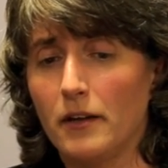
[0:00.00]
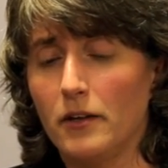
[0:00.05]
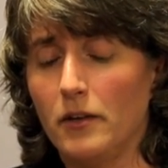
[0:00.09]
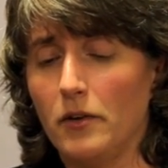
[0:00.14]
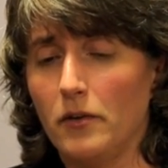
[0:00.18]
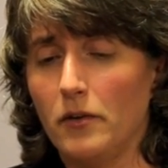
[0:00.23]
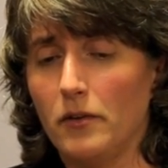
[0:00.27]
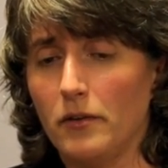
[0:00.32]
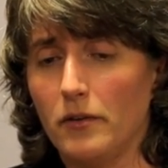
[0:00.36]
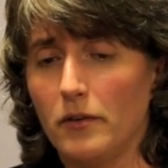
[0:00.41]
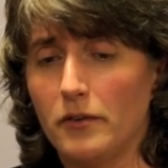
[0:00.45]

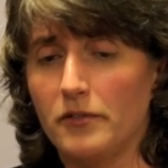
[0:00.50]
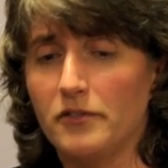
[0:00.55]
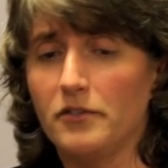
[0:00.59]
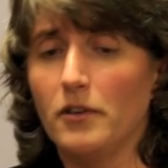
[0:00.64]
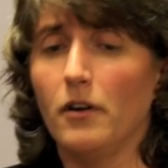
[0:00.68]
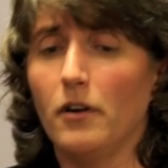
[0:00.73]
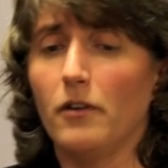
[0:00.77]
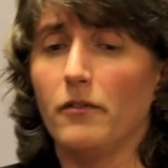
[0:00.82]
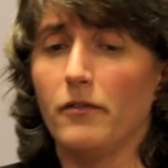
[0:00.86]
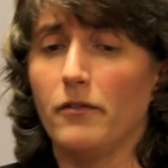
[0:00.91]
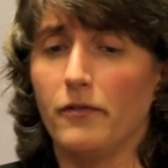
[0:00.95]
you
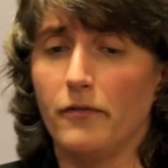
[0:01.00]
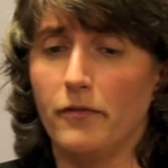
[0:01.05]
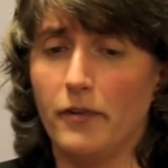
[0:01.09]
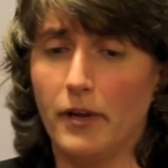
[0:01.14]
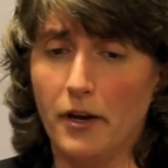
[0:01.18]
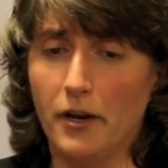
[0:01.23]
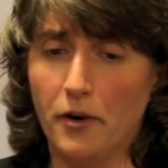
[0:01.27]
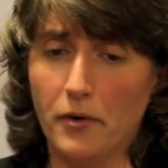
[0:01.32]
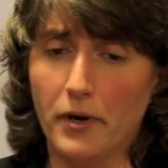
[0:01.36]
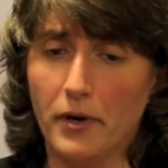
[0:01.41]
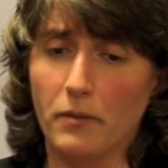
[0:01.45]
start
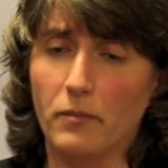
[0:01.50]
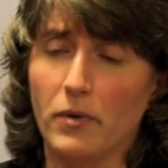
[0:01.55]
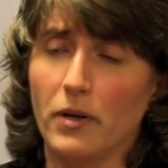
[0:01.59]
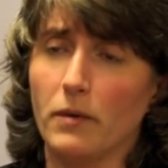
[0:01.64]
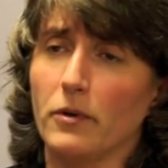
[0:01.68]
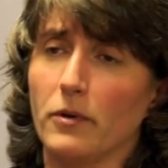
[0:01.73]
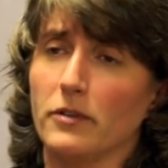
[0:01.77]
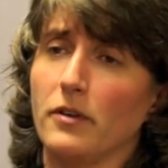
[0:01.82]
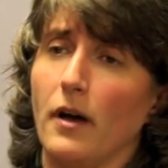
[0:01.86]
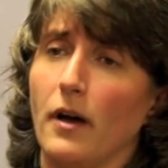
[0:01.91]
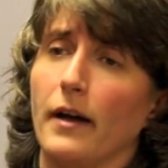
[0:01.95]
hearing
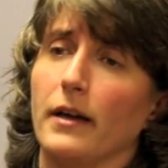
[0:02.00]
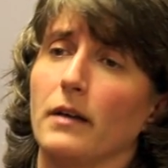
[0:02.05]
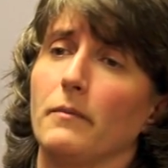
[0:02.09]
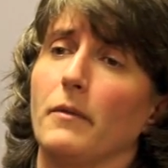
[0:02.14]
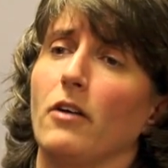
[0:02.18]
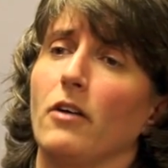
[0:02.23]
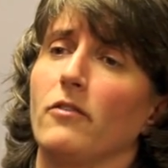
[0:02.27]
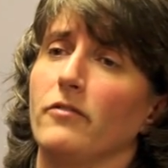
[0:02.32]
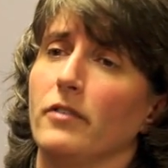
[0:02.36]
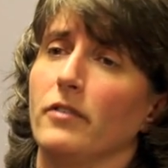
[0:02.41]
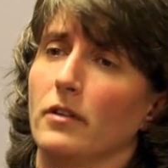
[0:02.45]
people talking
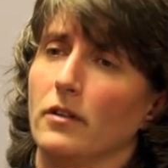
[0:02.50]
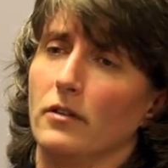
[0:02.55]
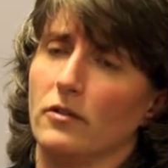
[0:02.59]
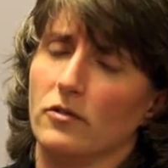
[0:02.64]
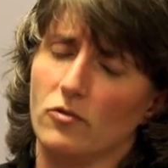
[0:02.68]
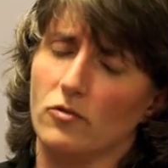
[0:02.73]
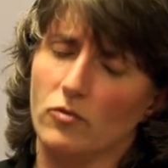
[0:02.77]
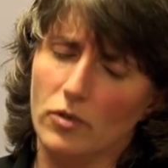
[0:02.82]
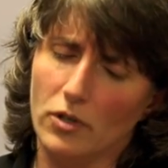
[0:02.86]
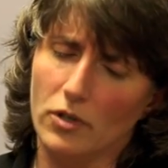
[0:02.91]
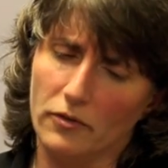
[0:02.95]
about feeling
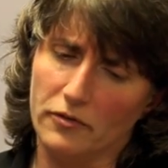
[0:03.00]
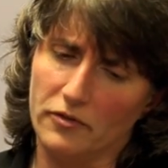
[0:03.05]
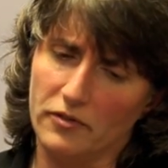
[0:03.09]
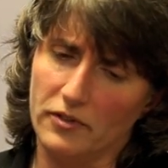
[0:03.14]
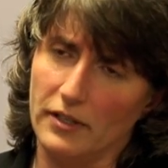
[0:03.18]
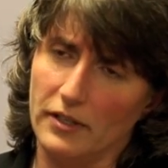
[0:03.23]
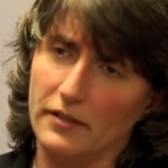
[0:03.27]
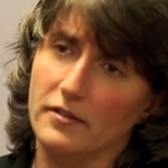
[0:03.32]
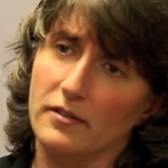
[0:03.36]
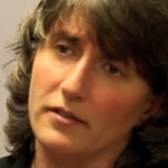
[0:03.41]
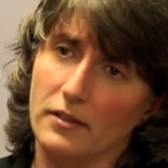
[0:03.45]
this real
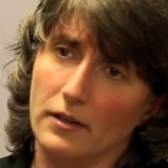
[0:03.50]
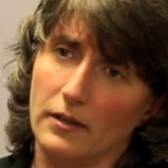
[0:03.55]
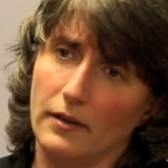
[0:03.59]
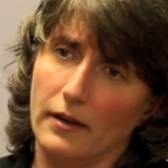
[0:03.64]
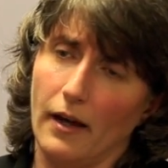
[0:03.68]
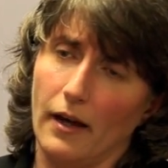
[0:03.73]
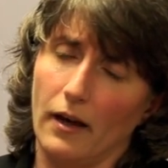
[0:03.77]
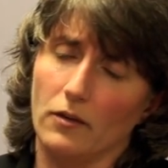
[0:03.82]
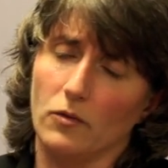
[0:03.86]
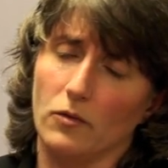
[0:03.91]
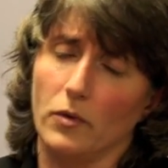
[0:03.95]

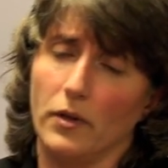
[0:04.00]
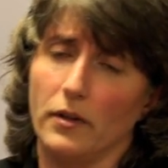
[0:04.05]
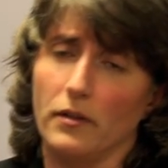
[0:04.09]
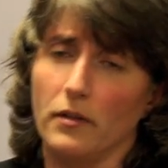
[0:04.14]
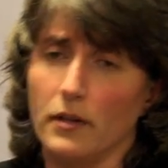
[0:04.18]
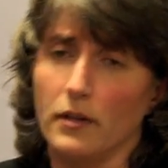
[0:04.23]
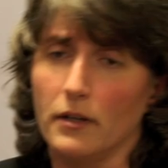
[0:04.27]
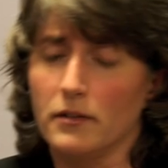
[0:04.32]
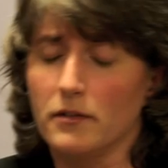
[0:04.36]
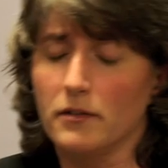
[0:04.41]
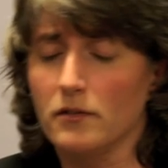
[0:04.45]
disconnect
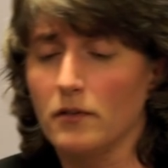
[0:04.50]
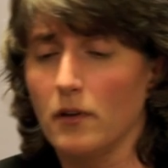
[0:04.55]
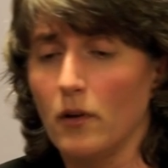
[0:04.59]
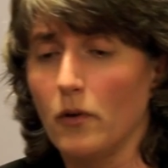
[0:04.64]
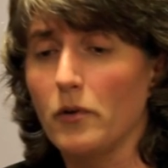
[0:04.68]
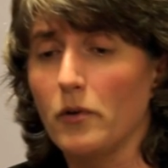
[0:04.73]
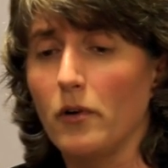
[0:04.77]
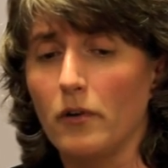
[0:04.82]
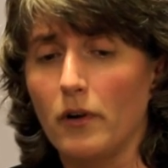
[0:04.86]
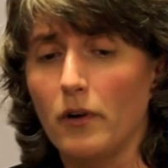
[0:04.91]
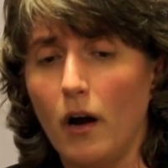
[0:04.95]
with its
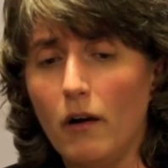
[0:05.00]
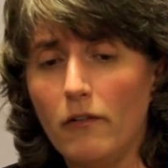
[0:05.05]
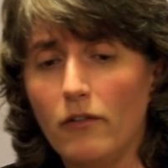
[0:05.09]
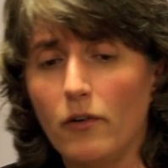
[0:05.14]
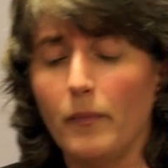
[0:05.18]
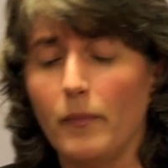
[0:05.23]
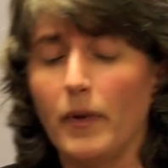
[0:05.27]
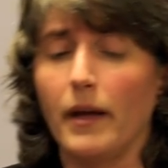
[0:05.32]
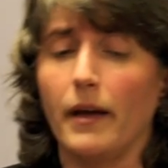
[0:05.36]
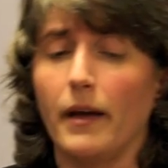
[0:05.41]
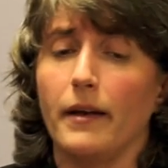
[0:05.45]
local
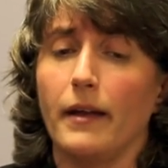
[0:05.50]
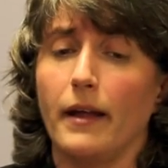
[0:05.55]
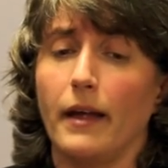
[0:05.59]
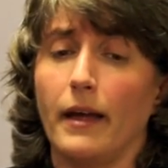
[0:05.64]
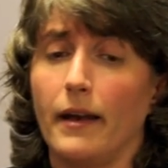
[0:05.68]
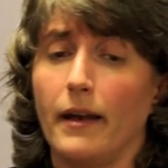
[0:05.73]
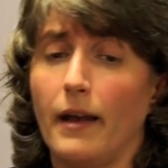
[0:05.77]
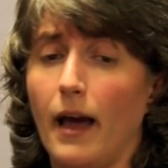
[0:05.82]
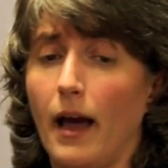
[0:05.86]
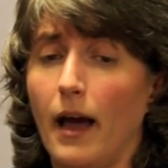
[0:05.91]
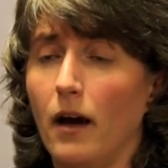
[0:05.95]
government,
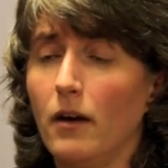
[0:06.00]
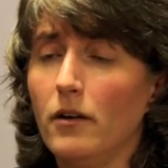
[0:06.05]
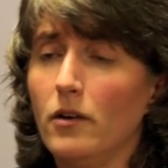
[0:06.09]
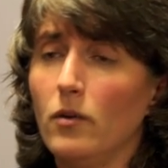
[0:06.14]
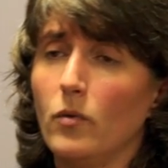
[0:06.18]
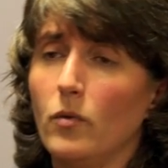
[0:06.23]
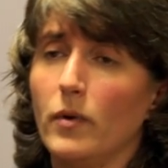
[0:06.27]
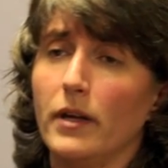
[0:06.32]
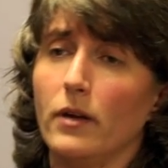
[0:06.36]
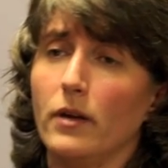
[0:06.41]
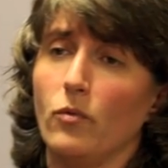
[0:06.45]
and how
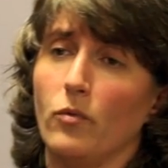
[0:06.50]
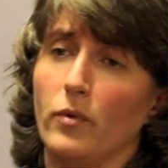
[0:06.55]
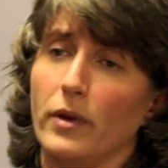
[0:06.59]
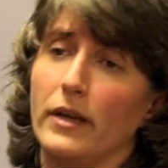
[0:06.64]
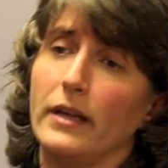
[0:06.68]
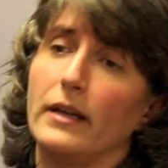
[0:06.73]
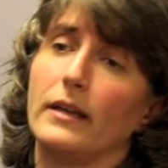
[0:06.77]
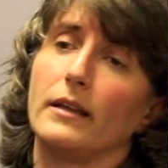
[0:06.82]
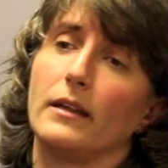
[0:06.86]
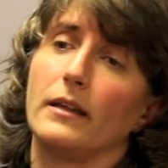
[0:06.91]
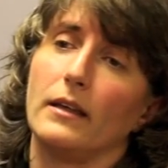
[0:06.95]
do we
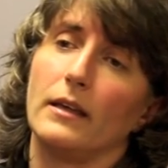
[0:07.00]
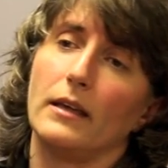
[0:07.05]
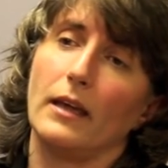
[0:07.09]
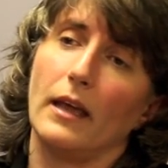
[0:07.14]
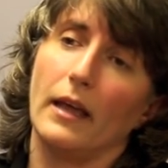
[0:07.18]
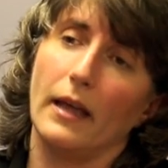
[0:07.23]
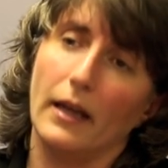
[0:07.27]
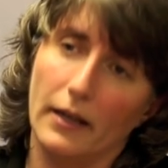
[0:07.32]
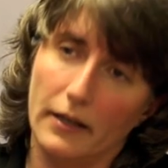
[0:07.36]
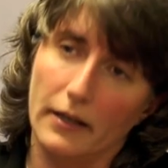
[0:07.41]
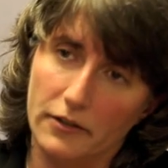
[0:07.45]

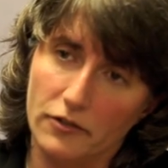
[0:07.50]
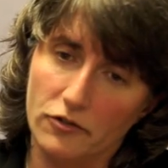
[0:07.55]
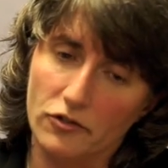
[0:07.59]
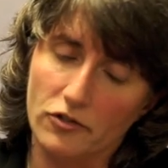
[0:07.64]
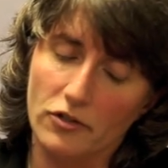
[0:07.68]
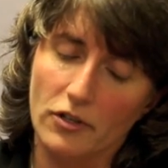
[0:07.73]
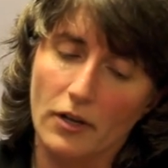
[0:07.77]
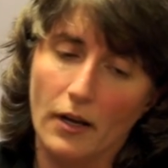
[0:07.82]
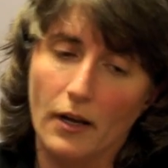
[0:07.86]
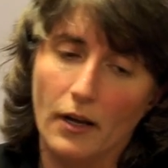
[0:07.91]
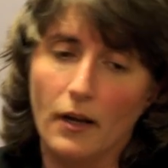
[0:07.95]

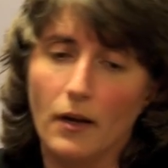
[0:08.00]
re-engage